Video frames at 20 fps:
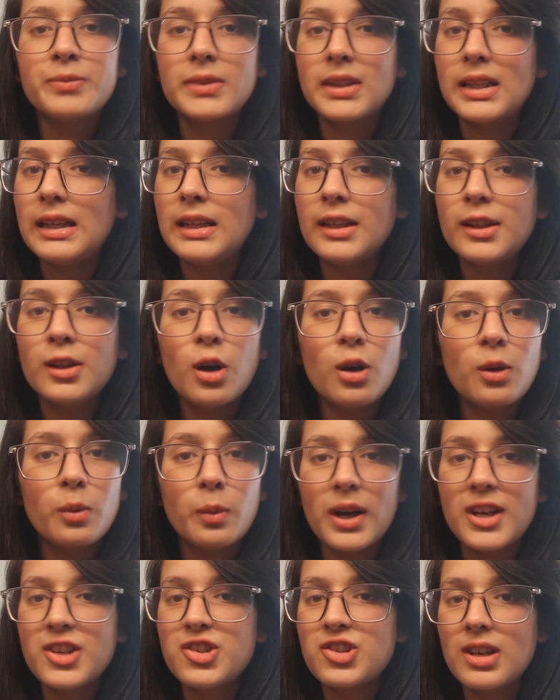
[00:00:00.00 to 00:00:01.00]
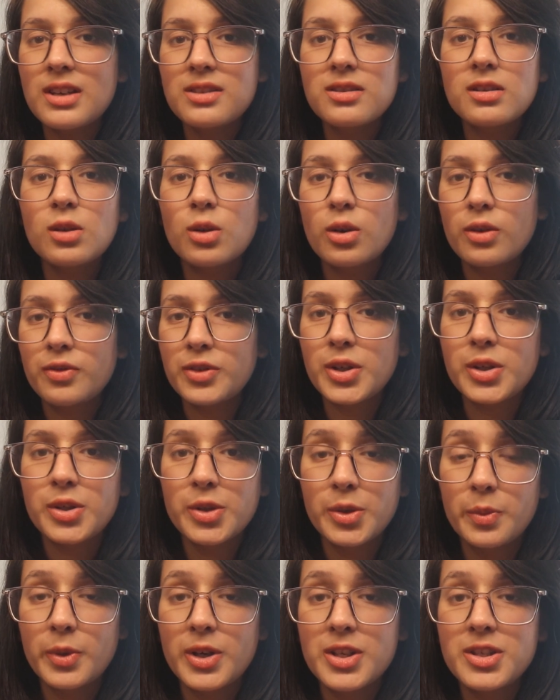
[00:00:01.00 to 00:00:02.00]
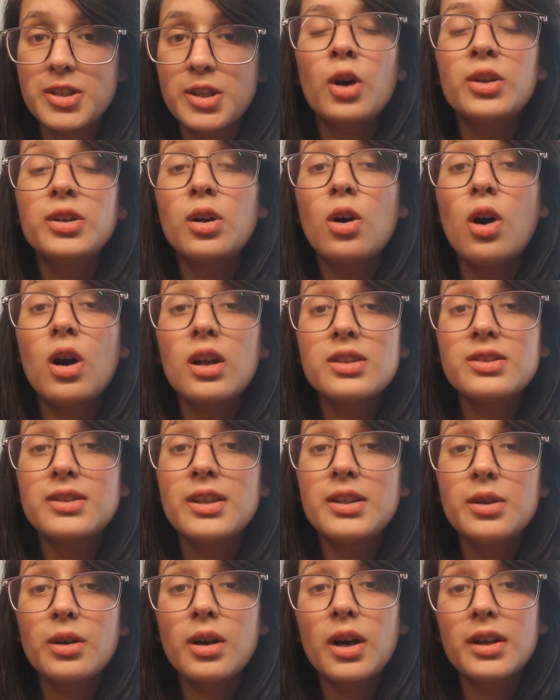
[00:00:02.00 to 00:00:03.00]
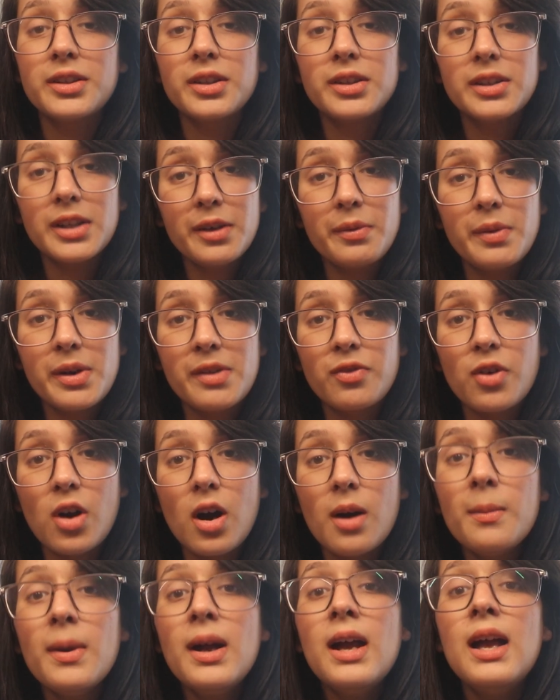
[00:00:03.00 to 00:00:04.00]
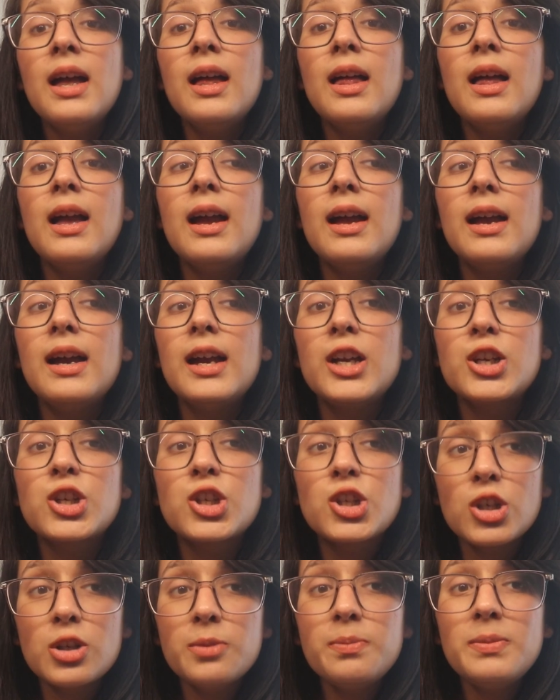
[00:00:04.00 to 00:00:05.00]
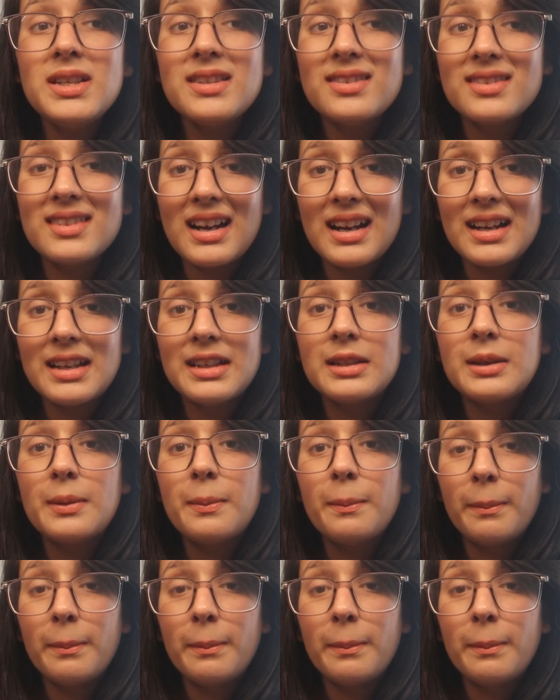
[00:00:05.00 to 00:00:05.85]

dean or vice chancellor of your university or the college that you got your degree from. It should be signed